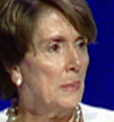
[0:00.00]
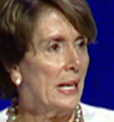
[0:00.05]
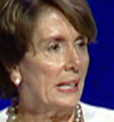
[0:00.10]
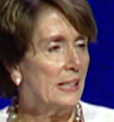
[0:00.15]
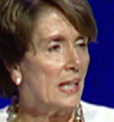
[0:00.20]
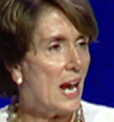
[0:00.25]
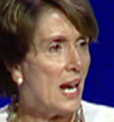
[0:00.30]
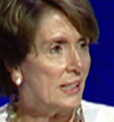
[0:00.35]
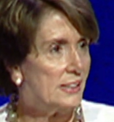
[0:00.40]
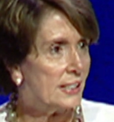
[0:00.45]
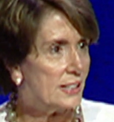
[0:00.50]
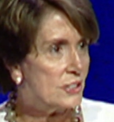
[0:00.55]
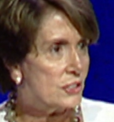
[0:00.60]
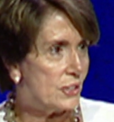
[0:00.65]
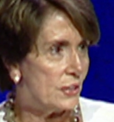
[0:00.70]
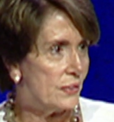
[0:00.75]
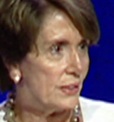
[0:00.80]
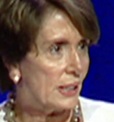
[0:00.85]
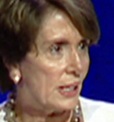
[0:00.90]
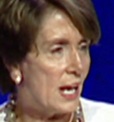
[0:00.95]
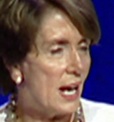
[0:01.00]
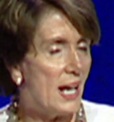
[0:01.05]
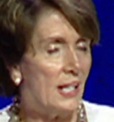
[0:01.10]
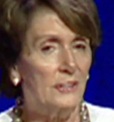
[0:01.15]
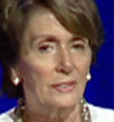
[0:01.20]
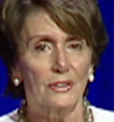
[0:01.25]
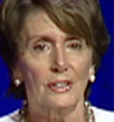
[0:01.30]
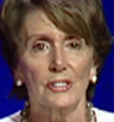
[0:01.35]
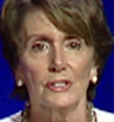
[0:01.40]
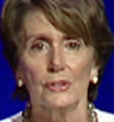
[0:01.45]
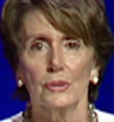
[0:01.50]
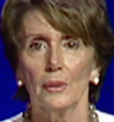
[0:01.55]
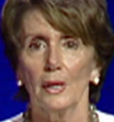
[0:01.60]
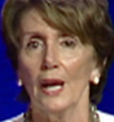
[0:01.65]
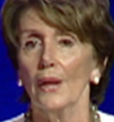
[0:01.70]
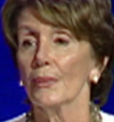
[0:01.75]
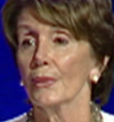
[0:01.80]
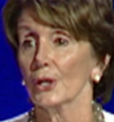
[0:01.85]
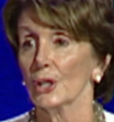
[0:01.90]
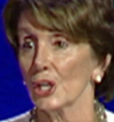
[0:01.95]
colleagues in the Congress who
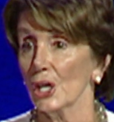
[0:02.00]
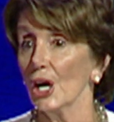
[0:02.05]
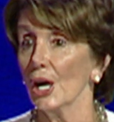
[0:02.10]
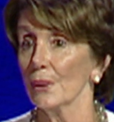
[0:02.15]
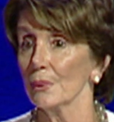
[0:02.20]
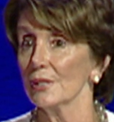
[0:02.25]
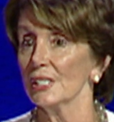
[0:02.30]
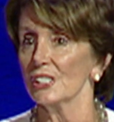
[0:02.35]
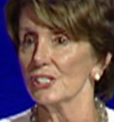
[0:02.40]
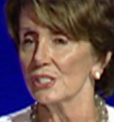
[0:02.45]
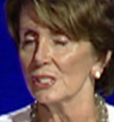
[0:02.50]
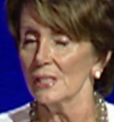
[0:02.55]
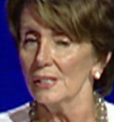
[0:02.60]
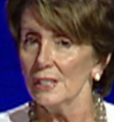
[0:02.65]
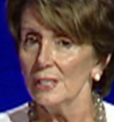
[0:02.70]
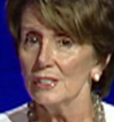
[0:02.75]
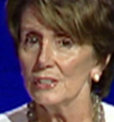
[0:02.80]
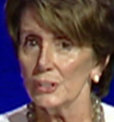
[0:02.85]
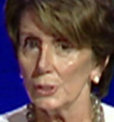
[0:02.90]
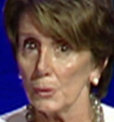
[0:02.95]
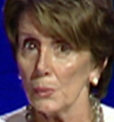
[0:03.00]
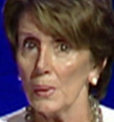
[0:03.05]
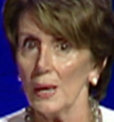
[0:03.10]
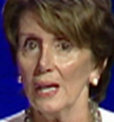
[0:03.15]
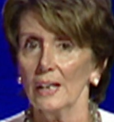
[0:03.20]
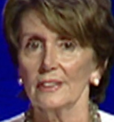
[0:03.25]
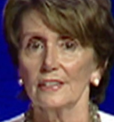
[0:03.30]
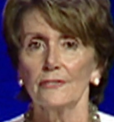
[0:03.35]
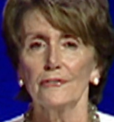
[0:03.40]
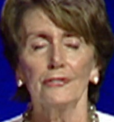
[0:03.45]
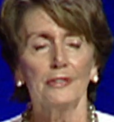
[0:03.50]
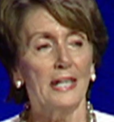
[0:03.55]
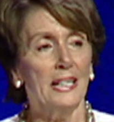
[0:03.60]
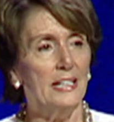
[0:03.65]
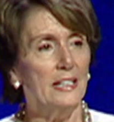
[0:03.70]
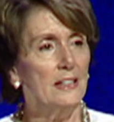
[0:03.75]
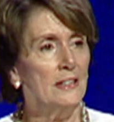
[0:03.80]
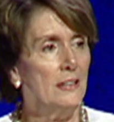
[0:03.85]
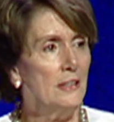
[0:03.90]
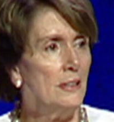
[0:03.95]
had the courage to go out and
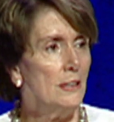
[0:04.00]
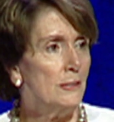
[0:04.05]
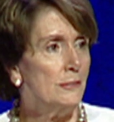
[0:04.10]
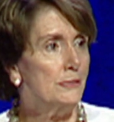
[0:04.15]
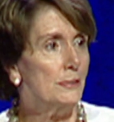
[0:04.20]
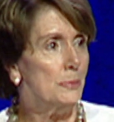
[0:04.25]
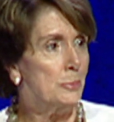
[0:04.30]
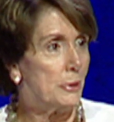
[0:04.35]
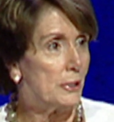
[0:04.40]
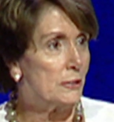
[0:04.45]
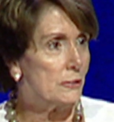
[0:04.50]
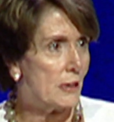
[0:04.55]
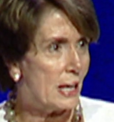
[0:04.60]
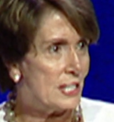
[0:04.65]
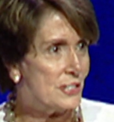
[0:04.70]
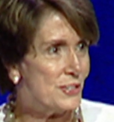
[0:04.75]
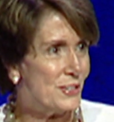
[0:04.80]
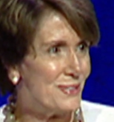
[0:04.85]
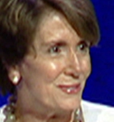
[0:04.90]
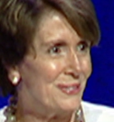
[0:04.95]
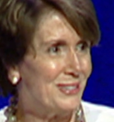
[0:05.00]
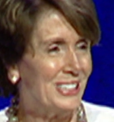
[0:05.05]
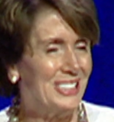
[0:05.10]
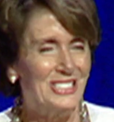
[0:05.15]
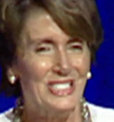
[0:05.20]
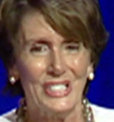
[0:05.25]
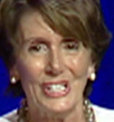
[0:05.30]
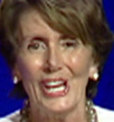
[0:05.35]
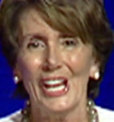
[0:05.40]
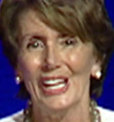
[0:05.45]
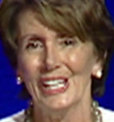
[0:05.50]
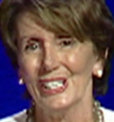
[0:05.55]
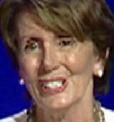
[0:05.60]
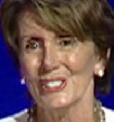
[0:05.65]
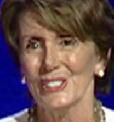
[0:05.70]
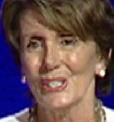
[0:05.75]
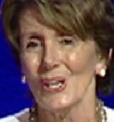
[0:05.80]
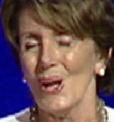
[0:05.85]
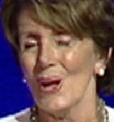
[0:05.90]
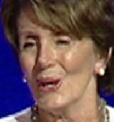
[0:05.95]
fight for progressive
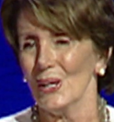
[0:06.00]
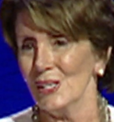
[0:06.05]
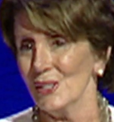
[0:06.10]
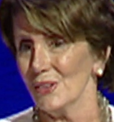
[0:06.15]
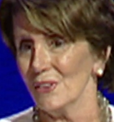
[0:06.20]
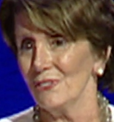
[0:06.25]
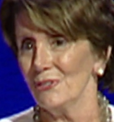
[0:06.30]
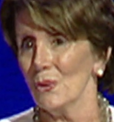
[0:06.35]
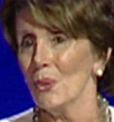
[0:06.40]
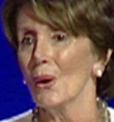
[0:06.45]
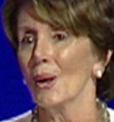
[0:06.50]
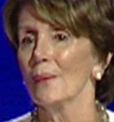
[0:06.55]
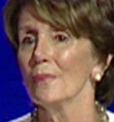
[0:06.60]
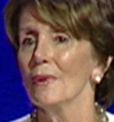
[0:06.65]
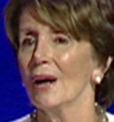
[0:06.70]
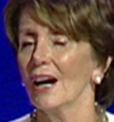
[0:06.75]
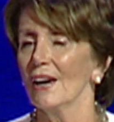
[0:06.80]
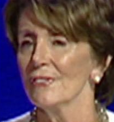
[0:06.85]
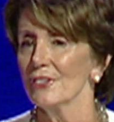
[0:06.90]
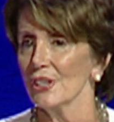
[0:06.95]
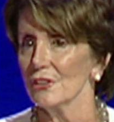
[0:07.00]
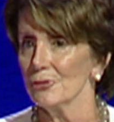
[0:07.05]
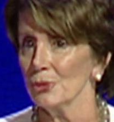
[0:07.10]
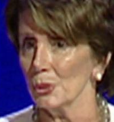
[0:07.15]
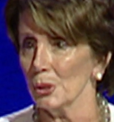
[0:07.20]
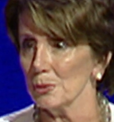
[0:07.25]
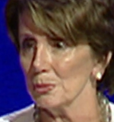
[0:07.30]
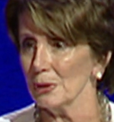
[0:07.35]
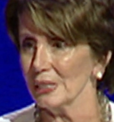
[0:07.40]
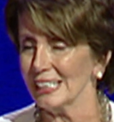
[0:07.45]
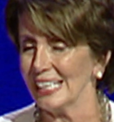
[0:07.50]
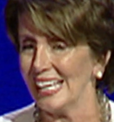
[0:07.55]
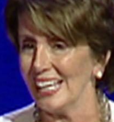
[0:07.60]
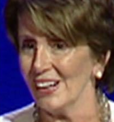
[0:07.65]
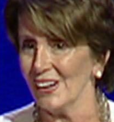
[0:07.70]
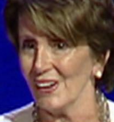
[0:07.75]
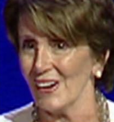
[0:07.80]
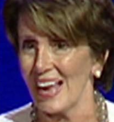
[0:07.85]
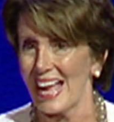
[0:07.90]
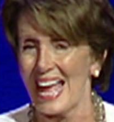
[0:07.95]
change in the form of the Affordable
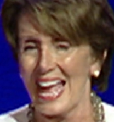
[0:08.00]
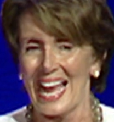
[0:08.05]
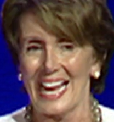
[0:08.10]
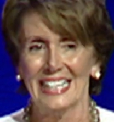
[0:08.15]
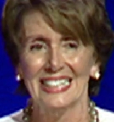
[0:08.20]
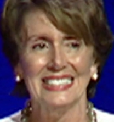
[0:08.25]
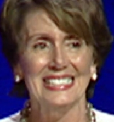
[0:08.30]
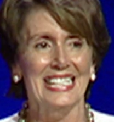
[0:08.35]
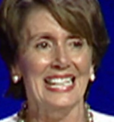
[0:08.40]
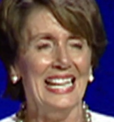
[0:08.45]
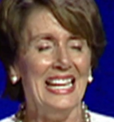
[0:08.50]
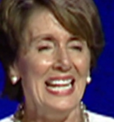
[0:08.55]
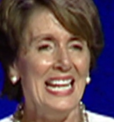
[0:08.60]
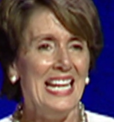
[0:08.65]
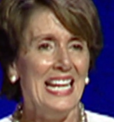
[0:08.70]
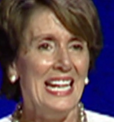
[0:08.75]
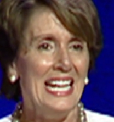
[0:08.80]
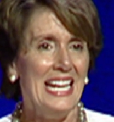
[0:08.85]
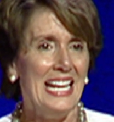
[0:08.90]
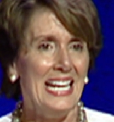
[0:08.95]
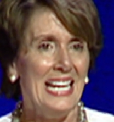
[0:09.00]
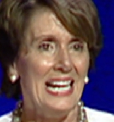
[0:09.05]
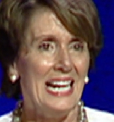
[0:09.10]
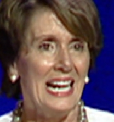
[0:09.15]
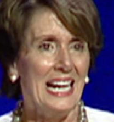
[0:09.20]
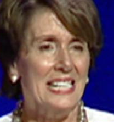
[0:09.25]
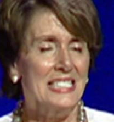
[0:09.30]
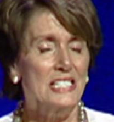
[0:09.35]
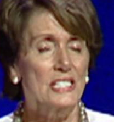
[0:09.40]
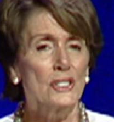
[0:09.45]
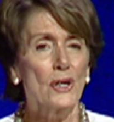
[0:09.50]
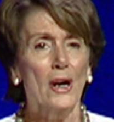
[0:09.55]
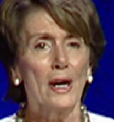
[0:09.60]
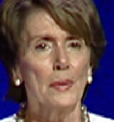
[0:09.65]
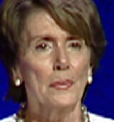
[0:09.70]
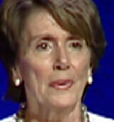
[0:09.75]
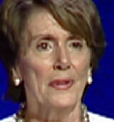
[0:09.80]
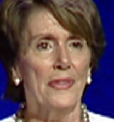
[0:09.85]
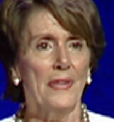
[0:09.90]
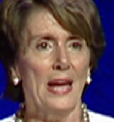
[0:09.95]
Care Act. I
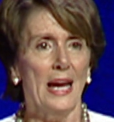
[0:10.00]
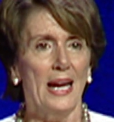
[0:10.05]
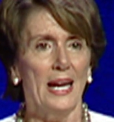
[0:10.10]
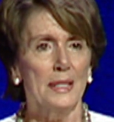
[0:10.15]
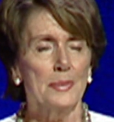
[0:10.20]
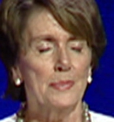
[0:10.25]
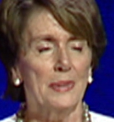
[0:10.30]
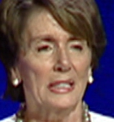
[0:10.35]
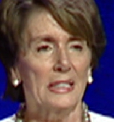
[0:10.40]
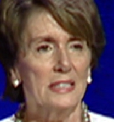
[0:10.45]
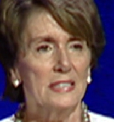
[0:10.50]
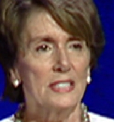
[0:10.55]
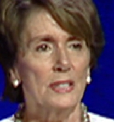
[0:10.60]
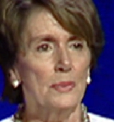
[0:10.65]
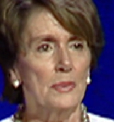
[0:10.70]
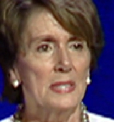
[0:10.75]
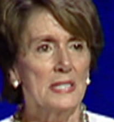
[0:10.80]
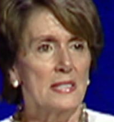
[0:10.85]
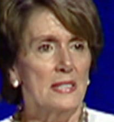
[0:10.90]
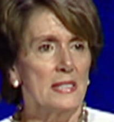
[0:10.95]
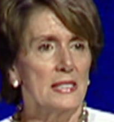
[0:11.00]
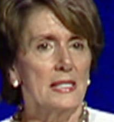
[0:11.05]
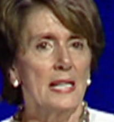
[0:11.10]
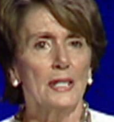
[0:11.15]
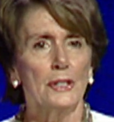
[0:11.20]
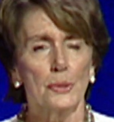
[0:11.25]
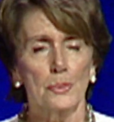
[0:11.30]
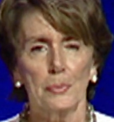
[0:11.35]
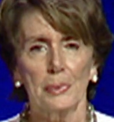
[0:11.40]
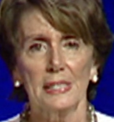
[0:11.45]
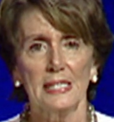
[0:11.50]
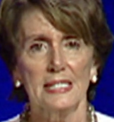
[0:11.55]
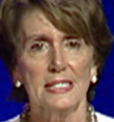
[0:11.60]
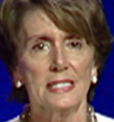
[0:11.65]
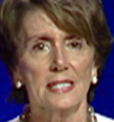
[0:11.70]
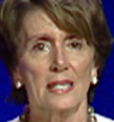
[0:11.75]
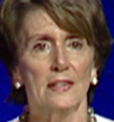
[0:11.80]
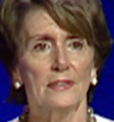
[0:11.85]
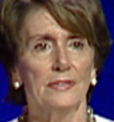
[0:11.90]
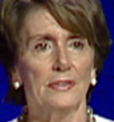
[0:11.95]
start with that because it was the centerpiece
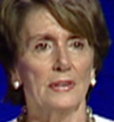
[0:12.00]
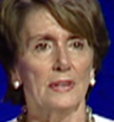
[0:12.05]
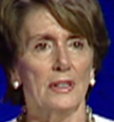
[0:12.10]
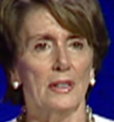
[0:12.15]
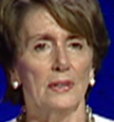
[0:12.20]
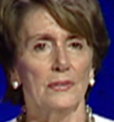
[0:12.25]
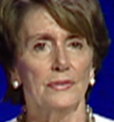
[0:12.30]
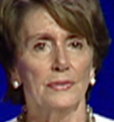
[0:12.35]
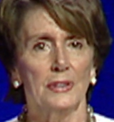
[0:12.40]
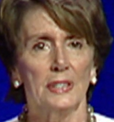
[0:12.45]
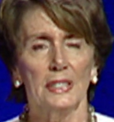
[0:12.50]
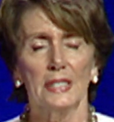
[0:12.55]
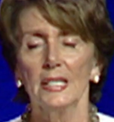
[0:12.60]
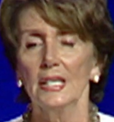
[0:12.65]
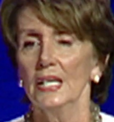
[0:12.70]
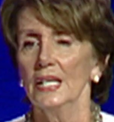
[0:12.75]
of the